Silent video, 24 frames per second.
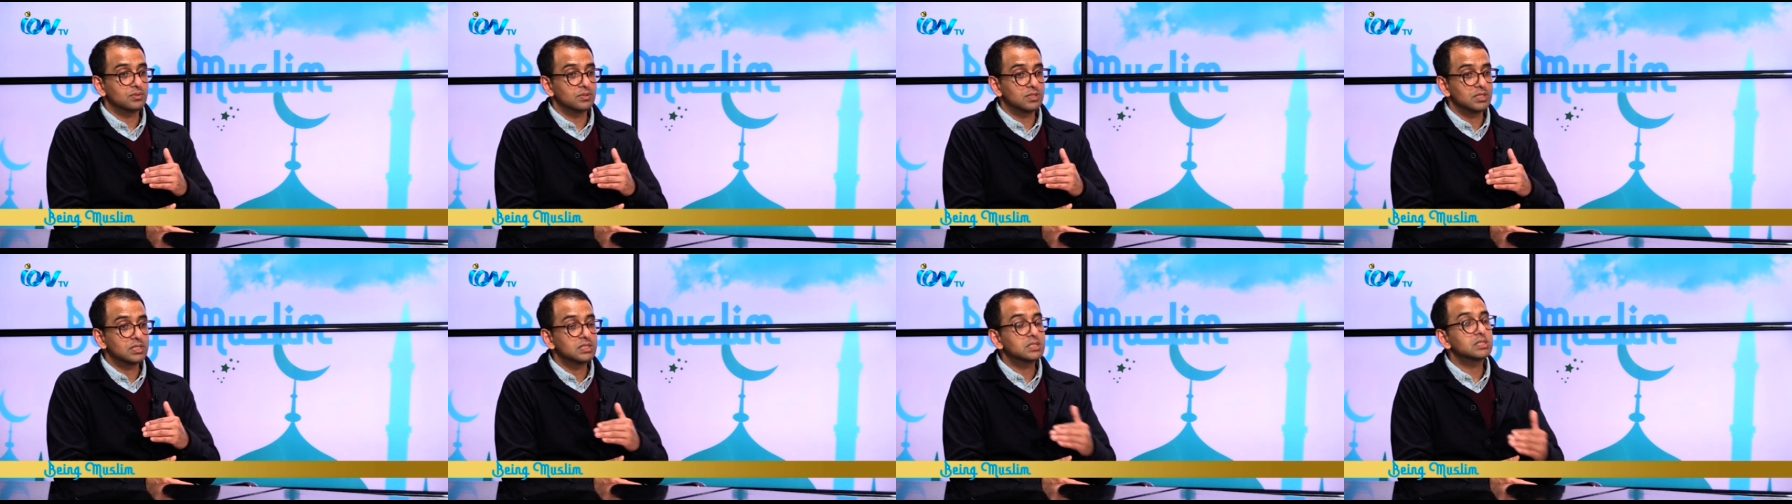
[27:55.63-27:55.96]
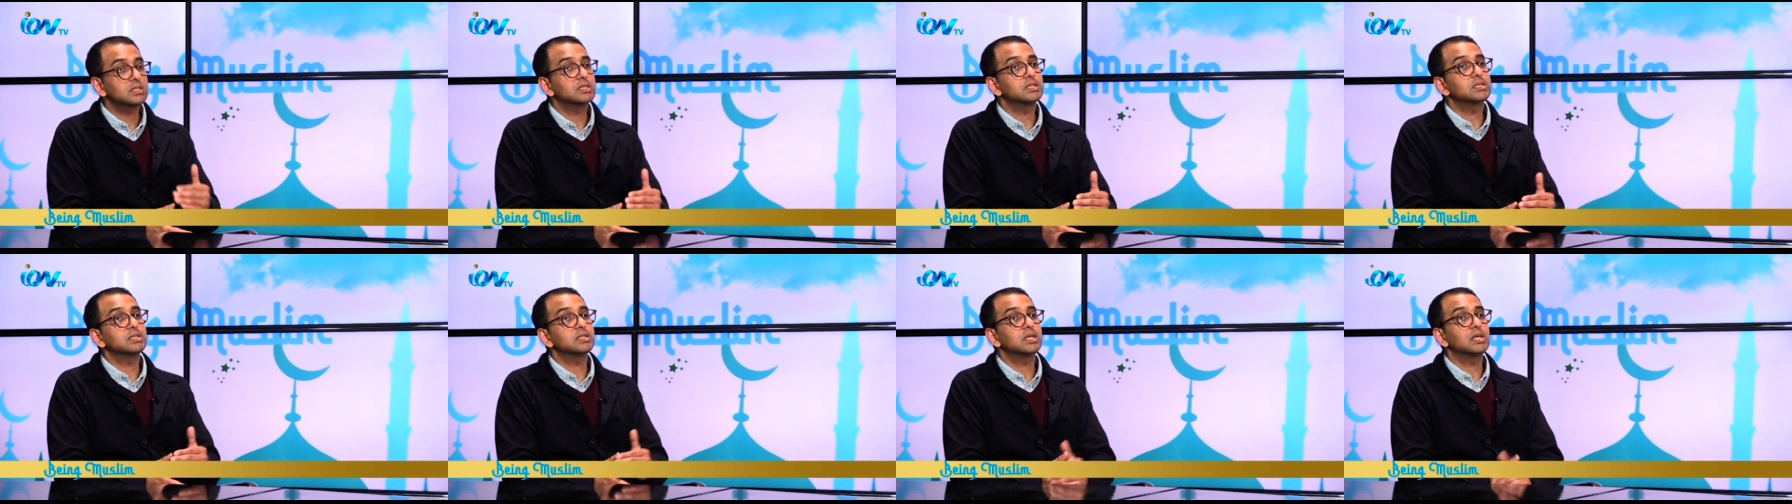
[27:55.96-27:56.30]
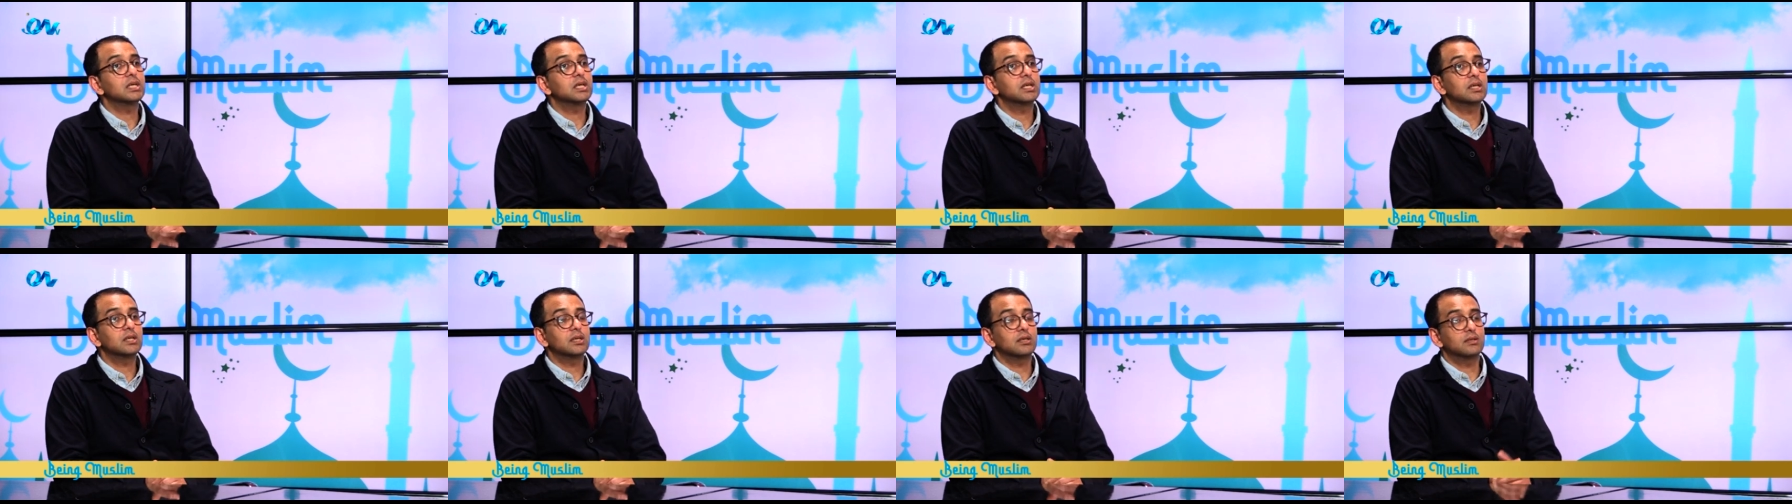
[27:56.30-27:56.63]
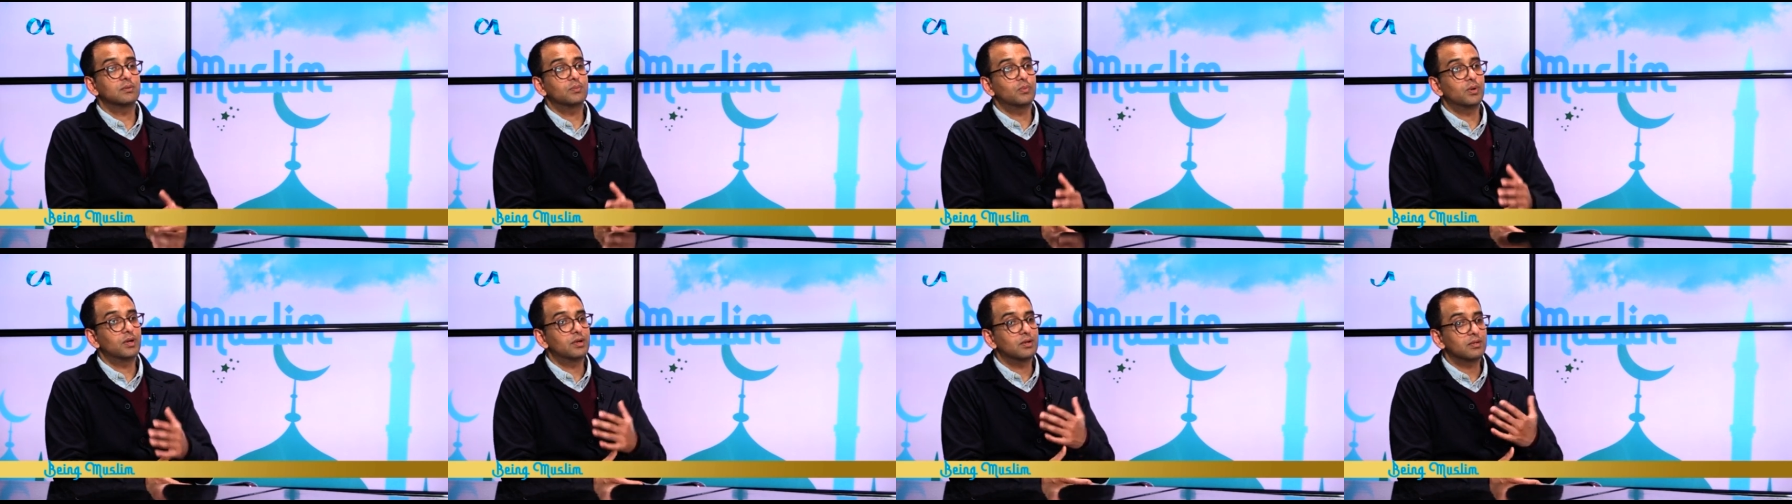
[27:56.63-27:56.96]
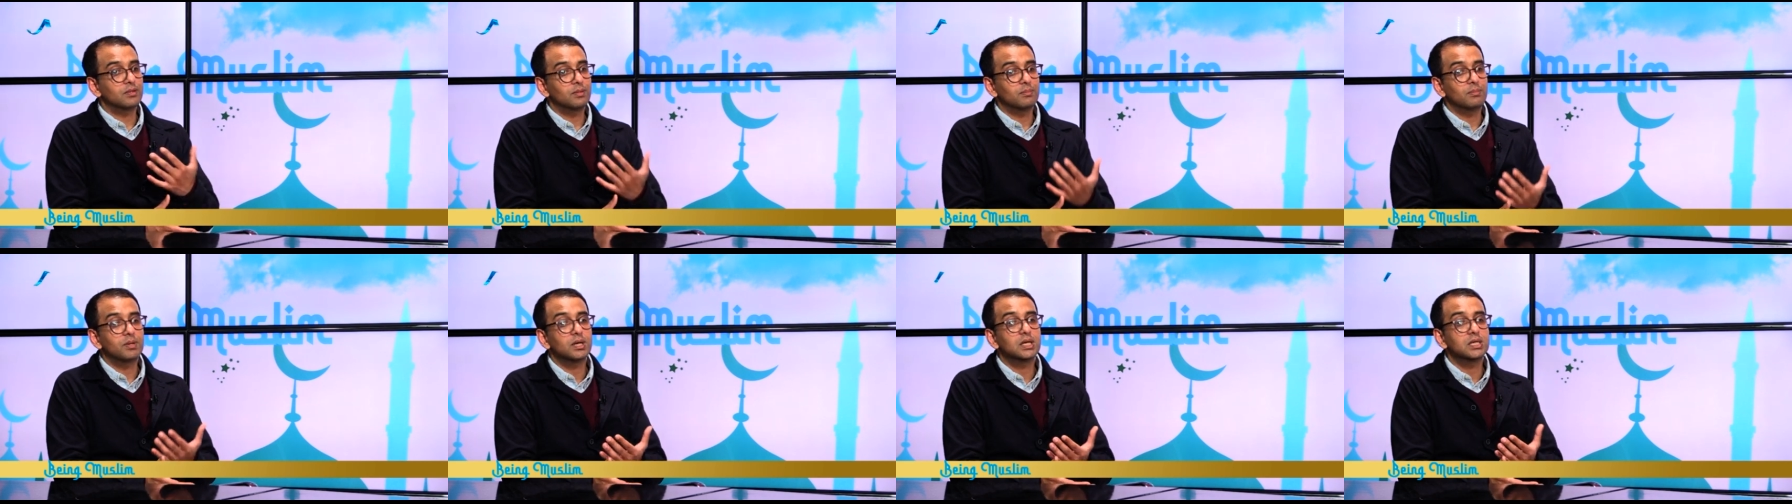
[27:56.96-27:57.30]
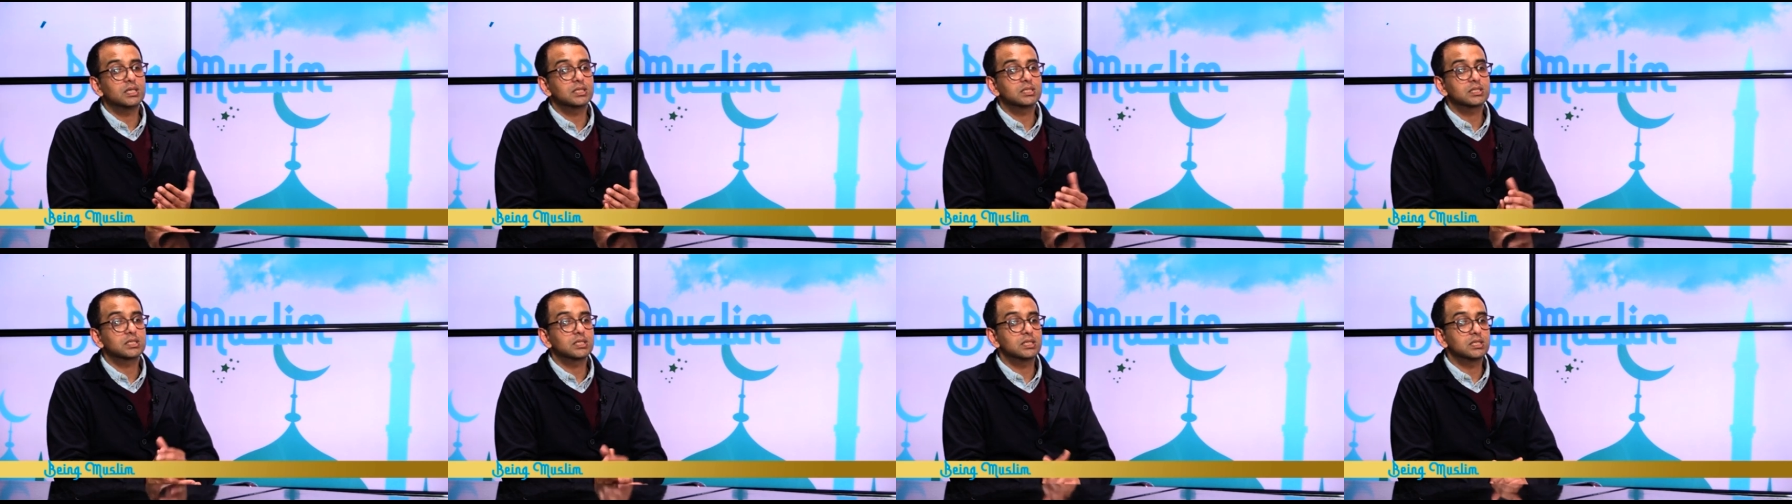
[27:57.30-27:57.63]
distancing and wearing the
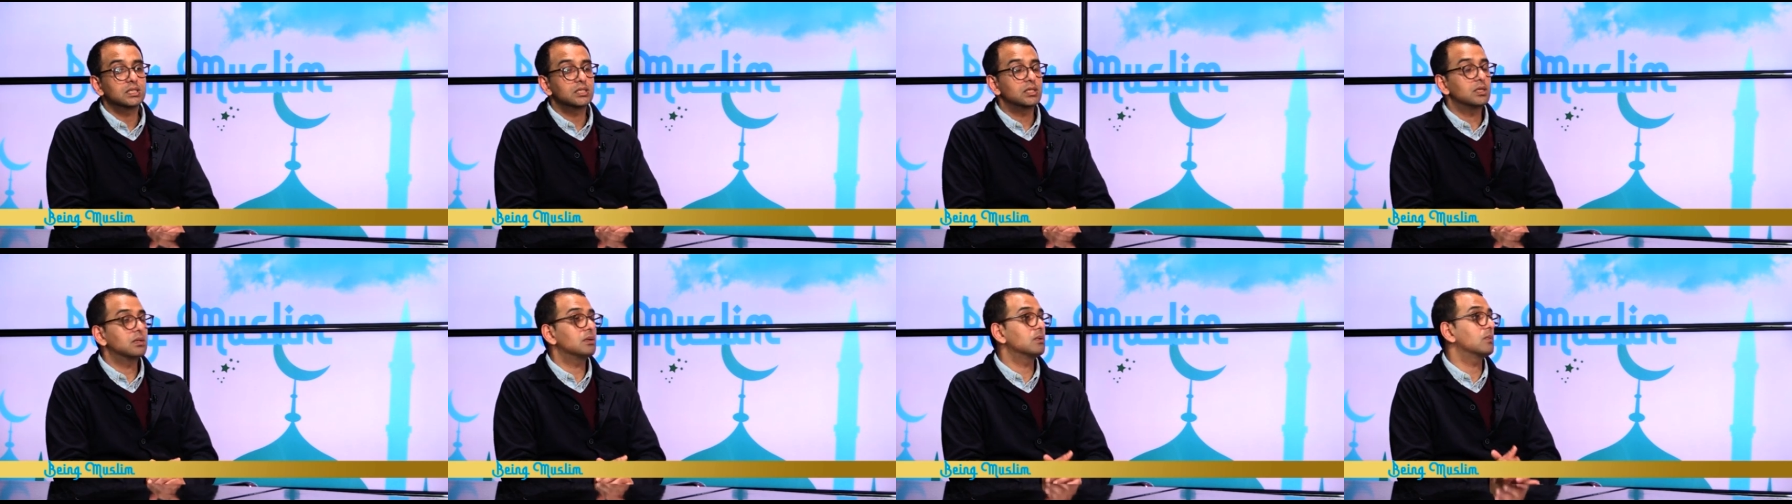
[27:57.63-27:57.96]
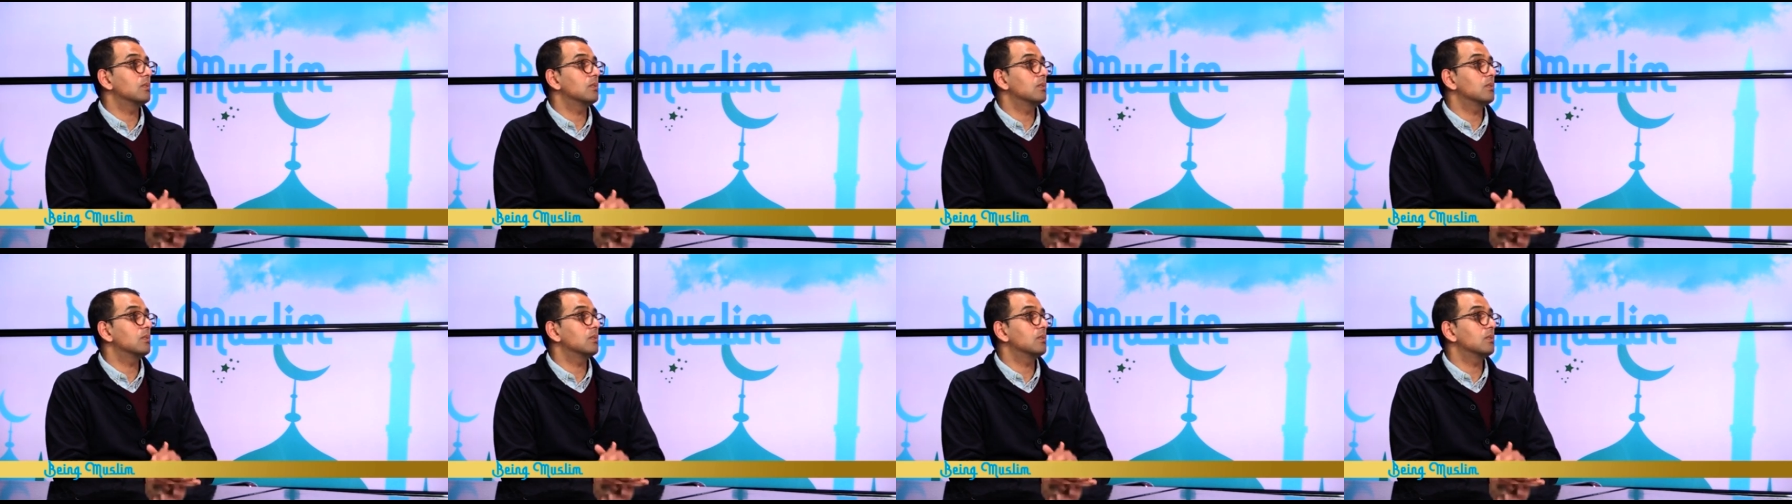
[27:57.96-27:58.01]
mask and